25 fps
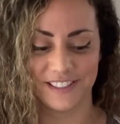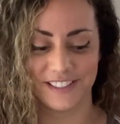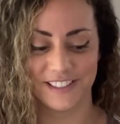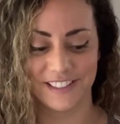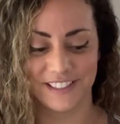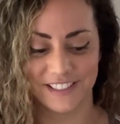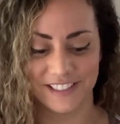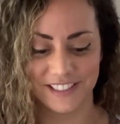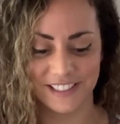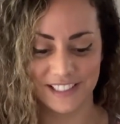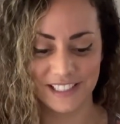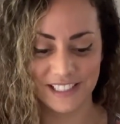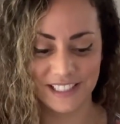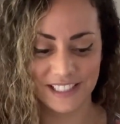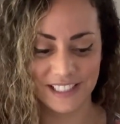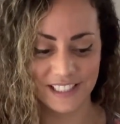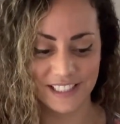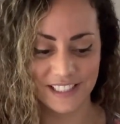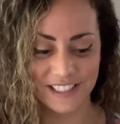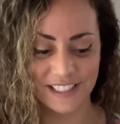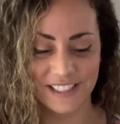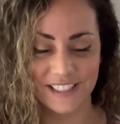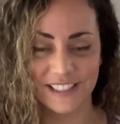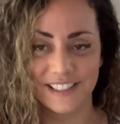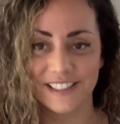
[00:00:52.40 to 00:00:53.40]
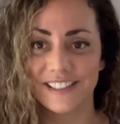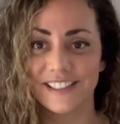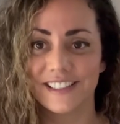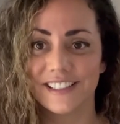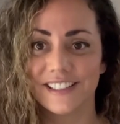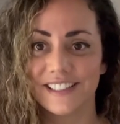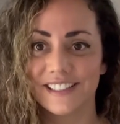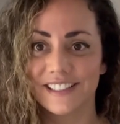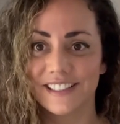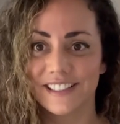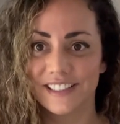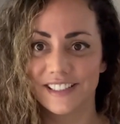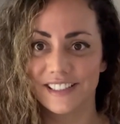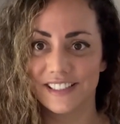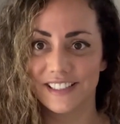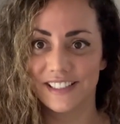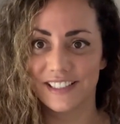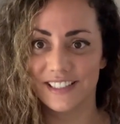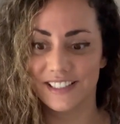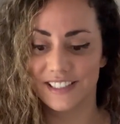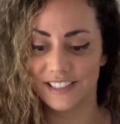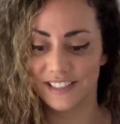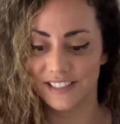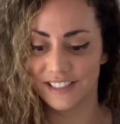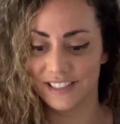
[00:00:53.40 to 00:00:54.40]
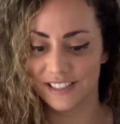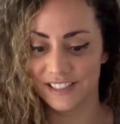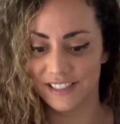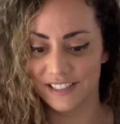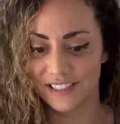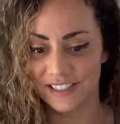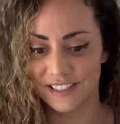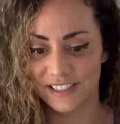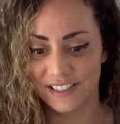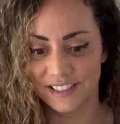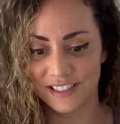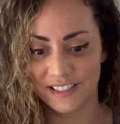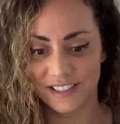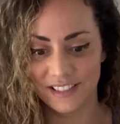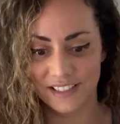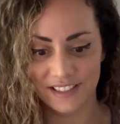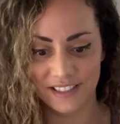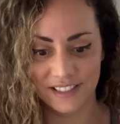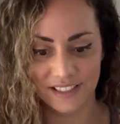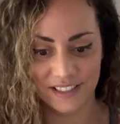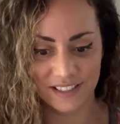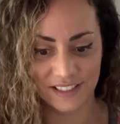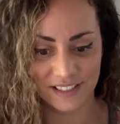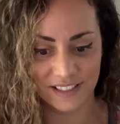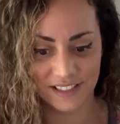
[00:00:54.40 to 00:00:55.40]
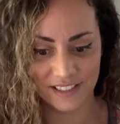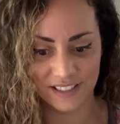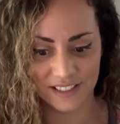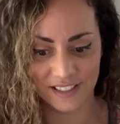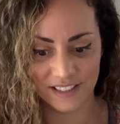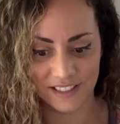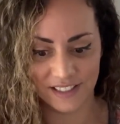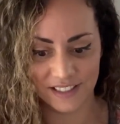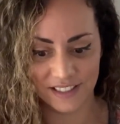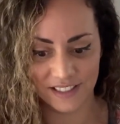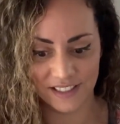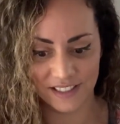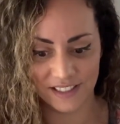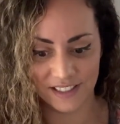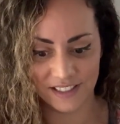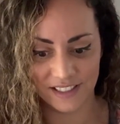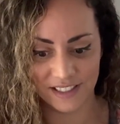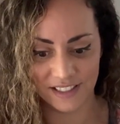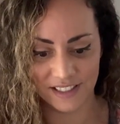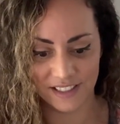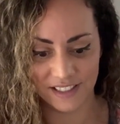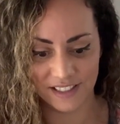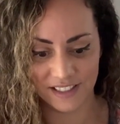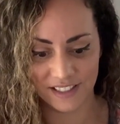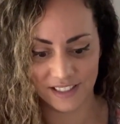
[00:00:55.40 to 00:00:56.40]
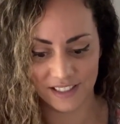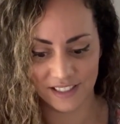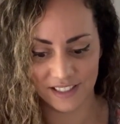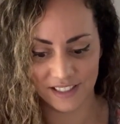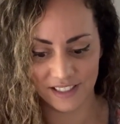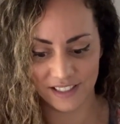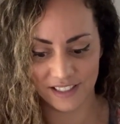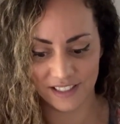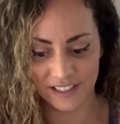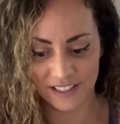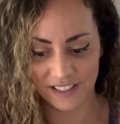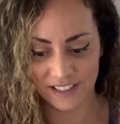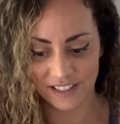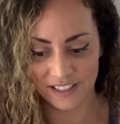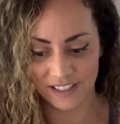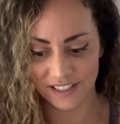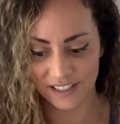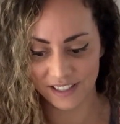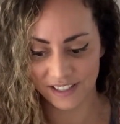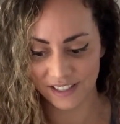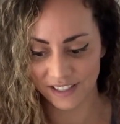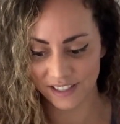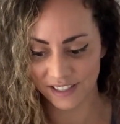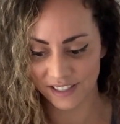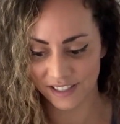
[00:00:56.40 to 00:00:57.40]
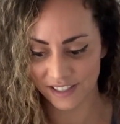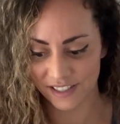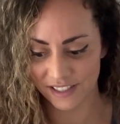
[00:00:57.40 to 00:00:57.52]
[no speech]